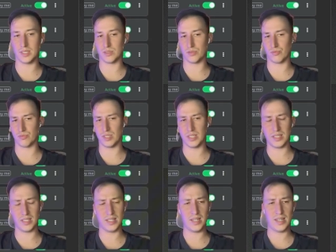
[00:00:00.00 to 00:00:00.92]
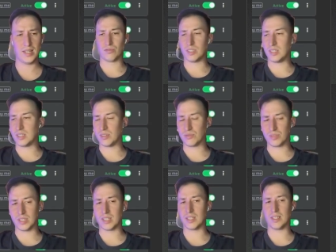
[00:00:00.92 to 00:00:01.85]
It's
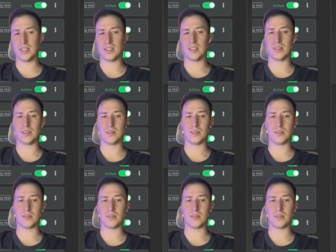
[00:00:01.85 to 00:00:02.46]
really